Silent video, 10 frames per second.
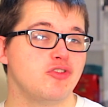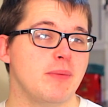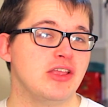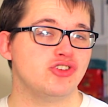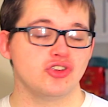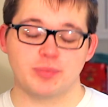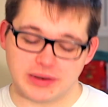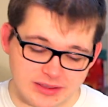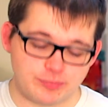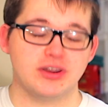not mentioned,
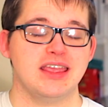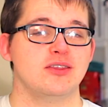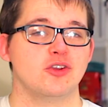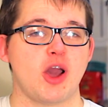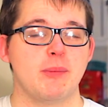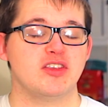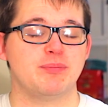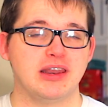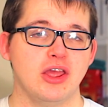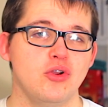please put it in the comments
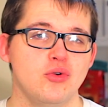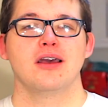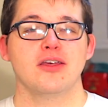below.